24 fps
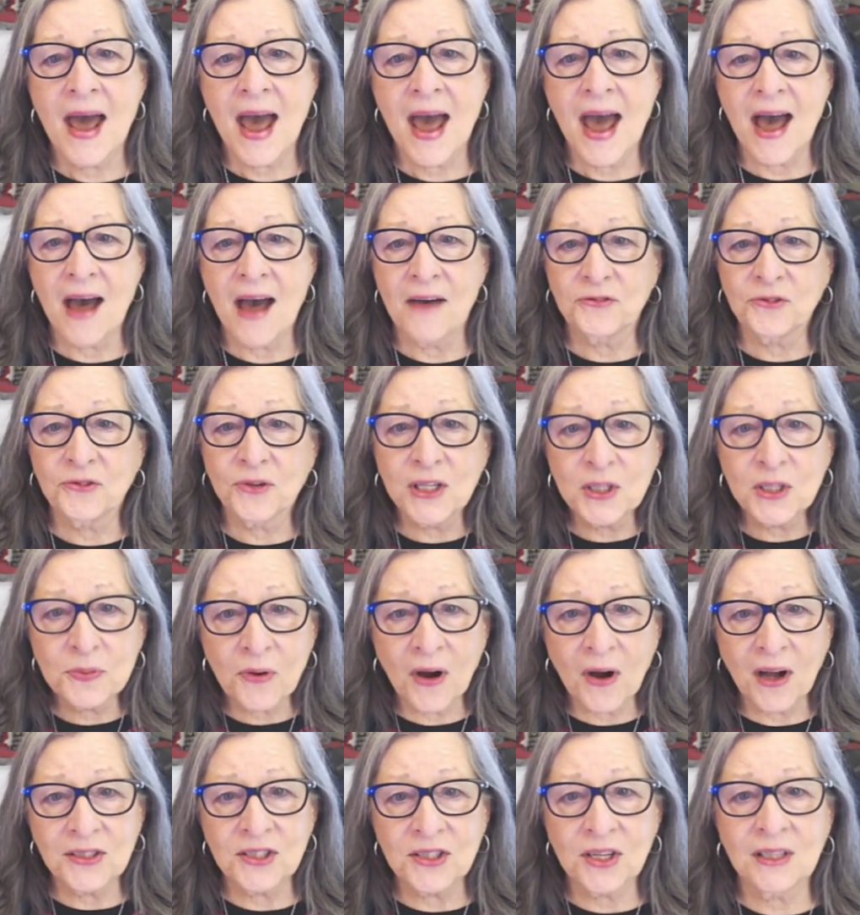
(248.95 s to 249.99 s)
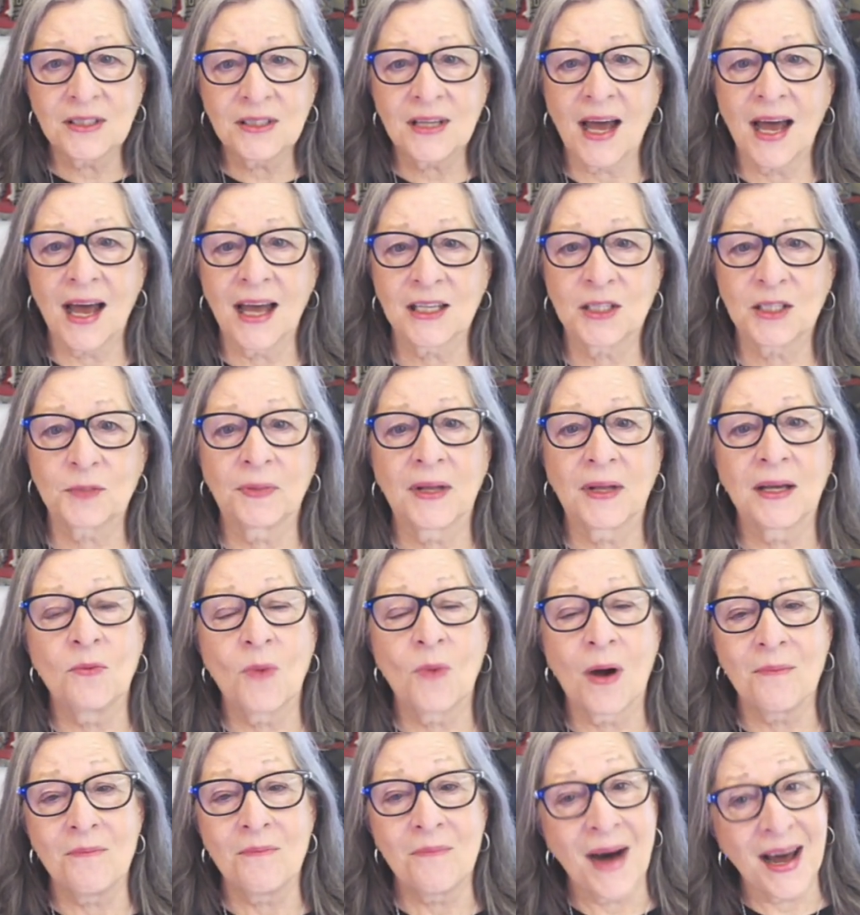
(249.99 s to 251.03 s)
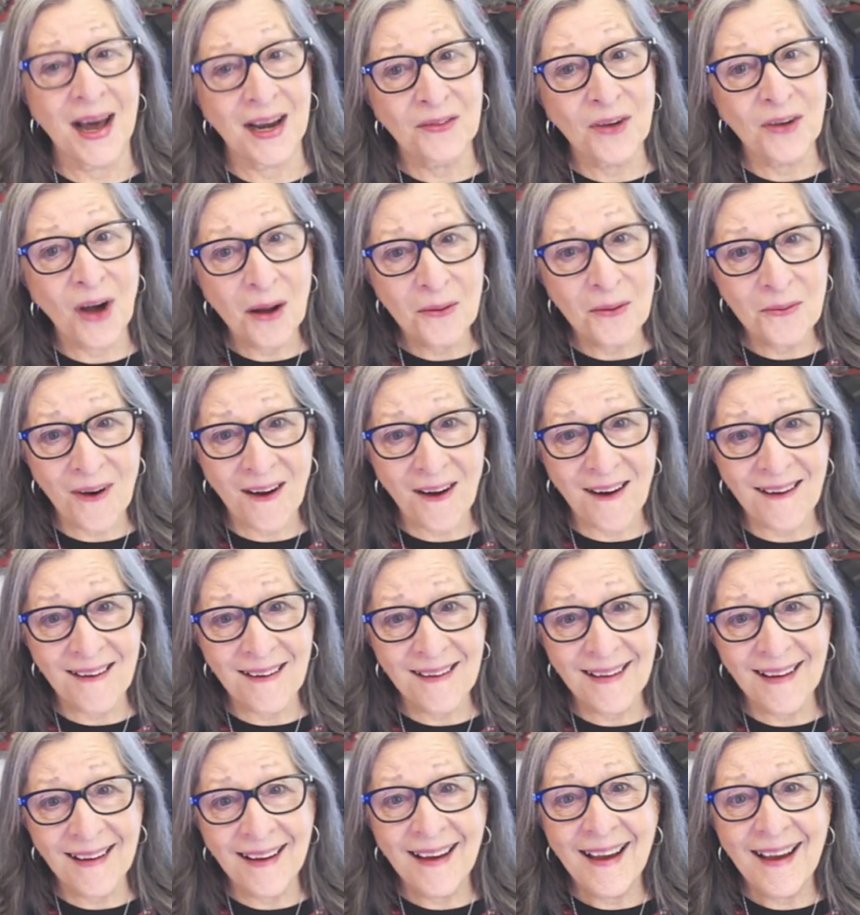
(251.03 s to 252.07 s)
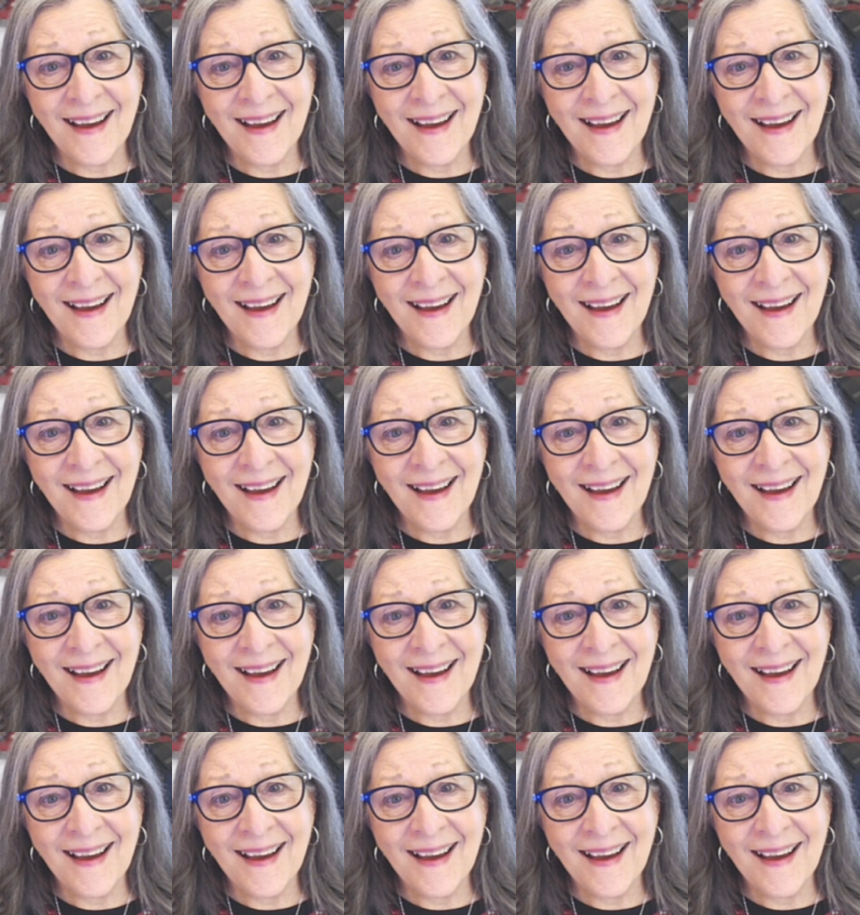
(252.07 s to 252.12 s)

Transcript: After each project, I explain what might have gone wrong,